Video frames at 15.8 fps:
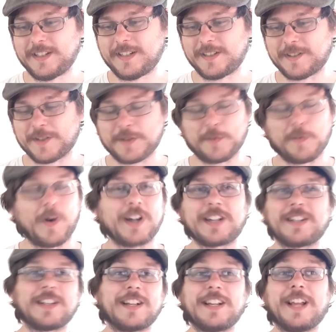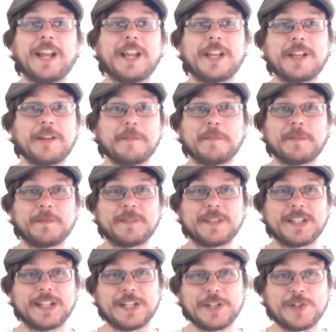just wanting the game
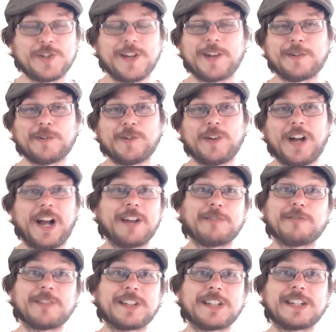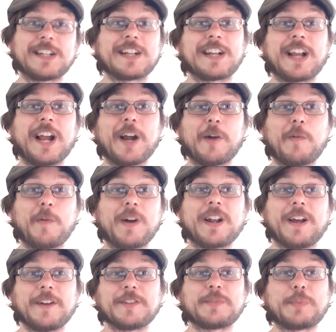in general, I really didn't care what
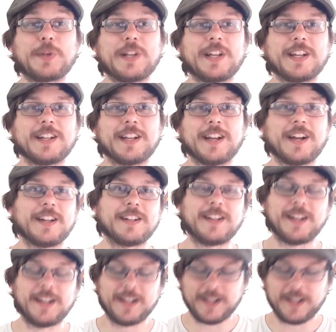I was playing on.